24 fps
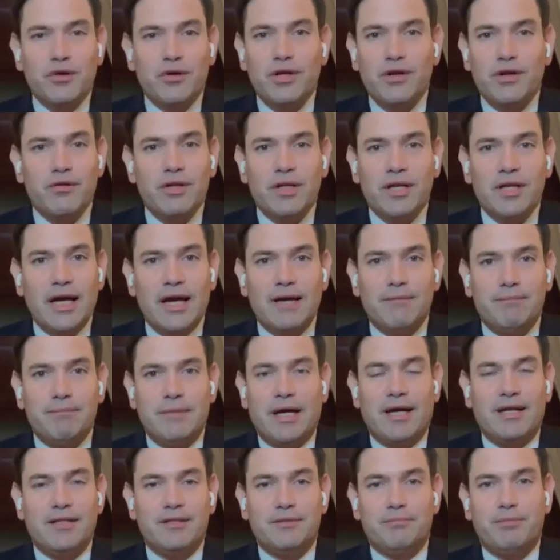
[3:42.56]
so clearly I'm
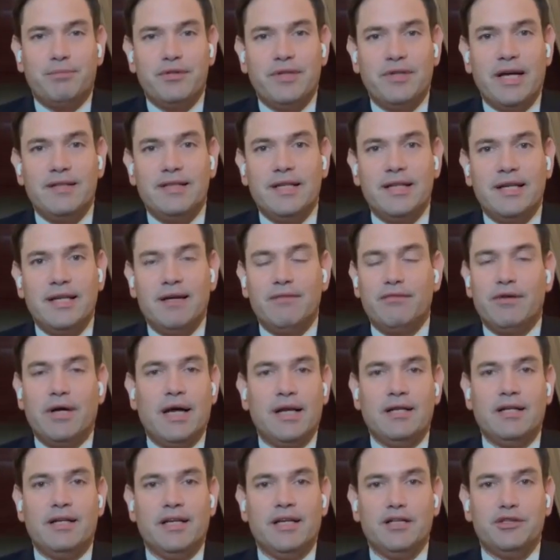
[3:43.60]
not going to pretend I never
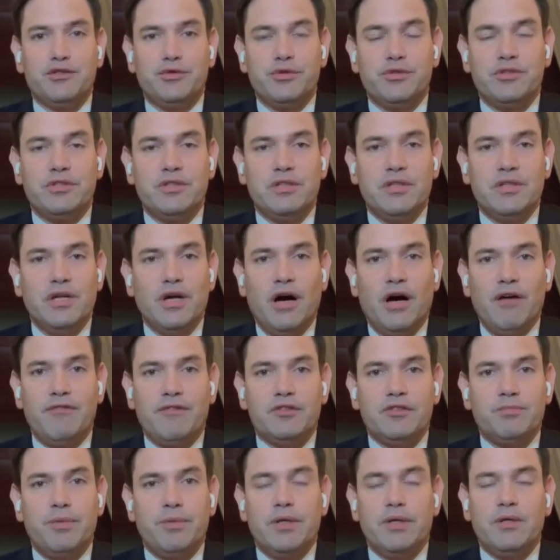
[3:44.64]
had any interest in the
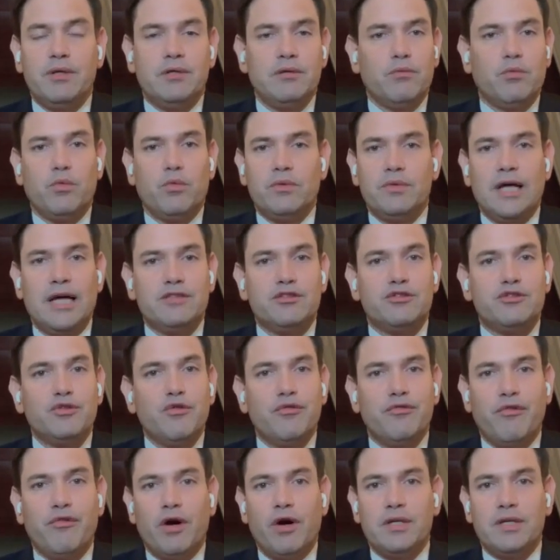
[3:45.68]
office, but that's
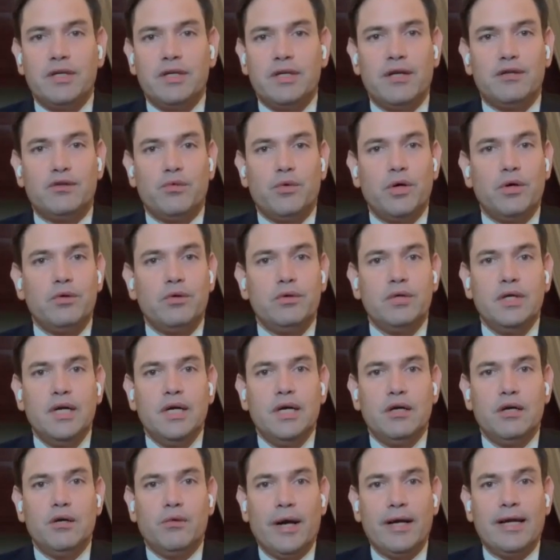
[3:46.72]
so far down the road.
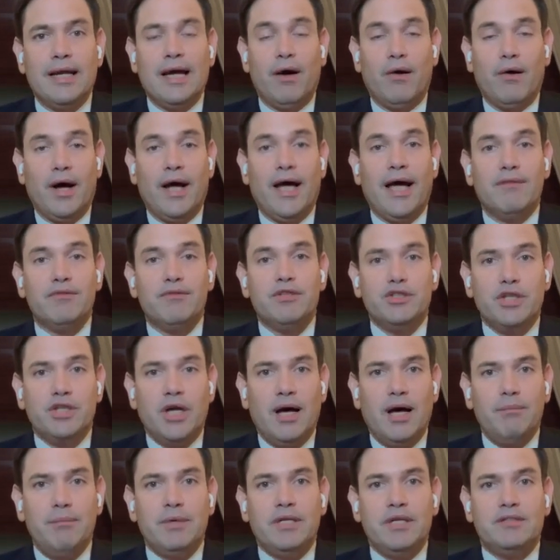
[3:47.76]
Right now, I have a
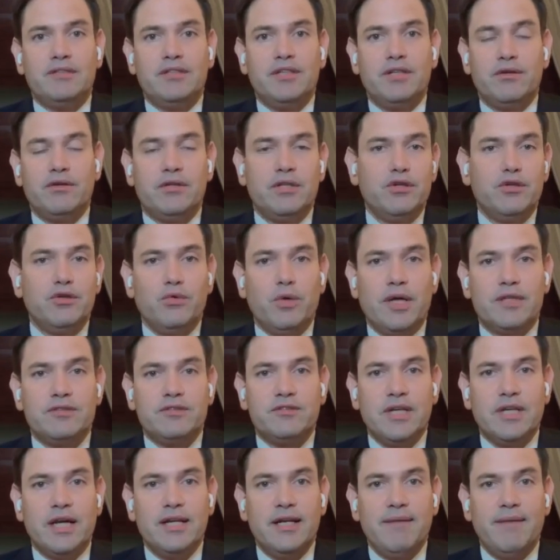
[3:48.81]
job, and it's here in the U.S.
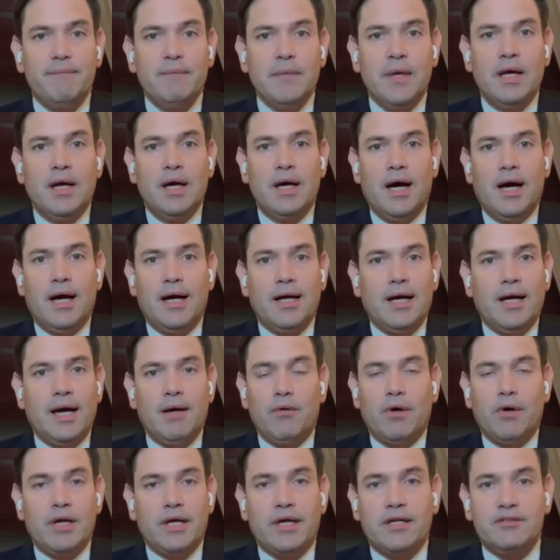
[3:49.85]
Senate. I
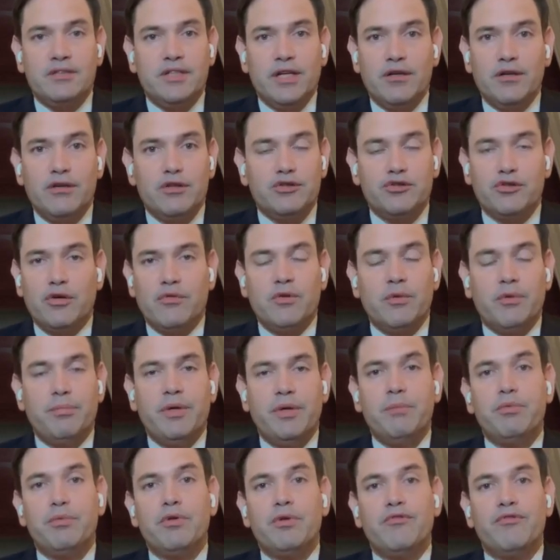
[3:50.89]
want to continue to serve the
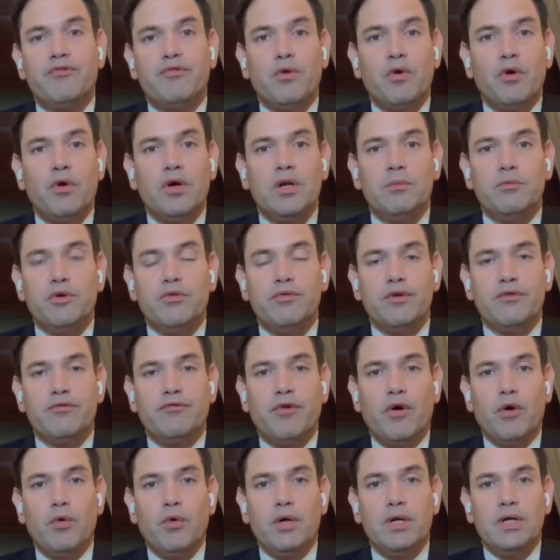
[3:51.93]
people of Florida moving
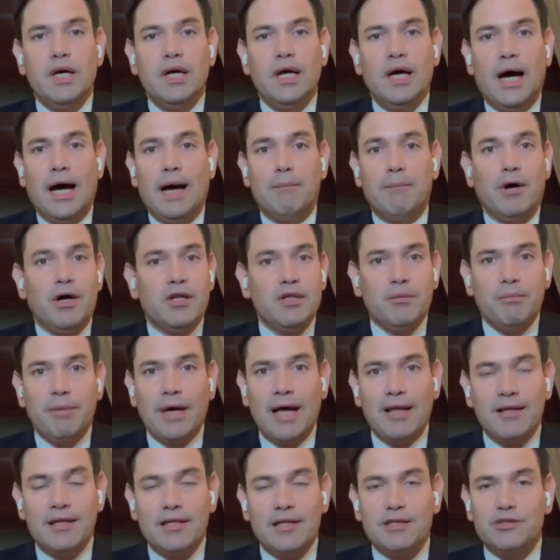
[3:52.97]
forward. I'm on the
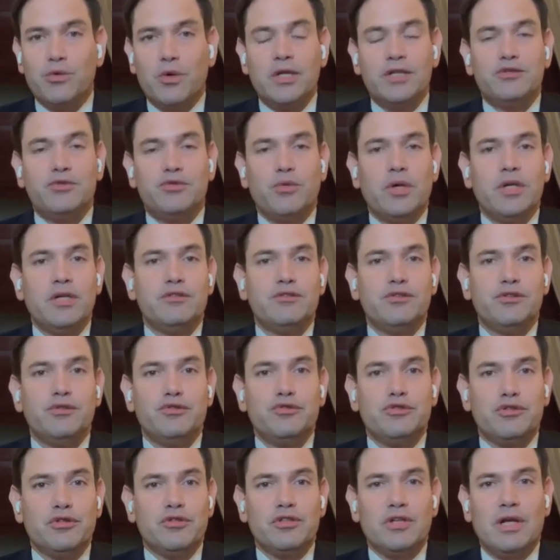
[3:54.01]
ballot in 2022,
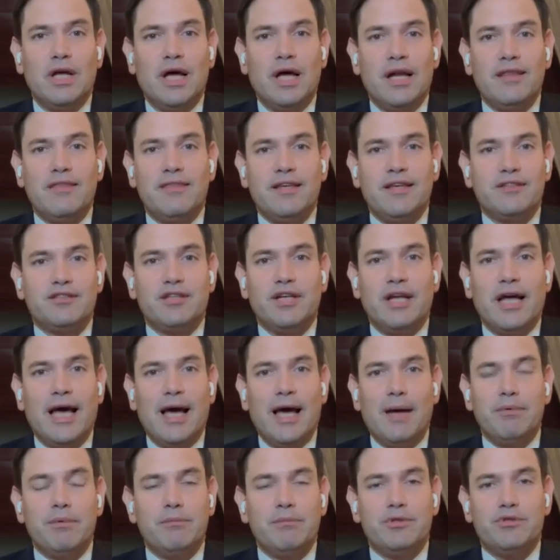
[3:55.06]
so there's a lot of things going to
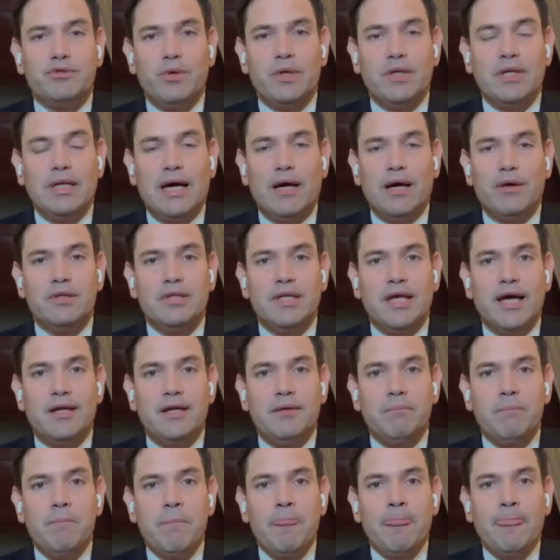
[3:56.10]
happen between now and
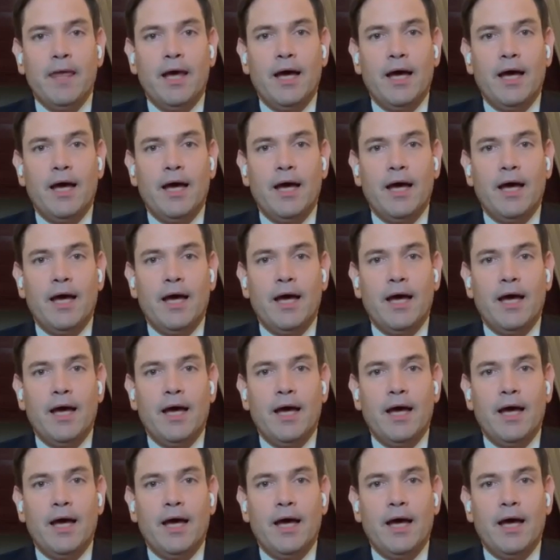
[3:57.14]
then.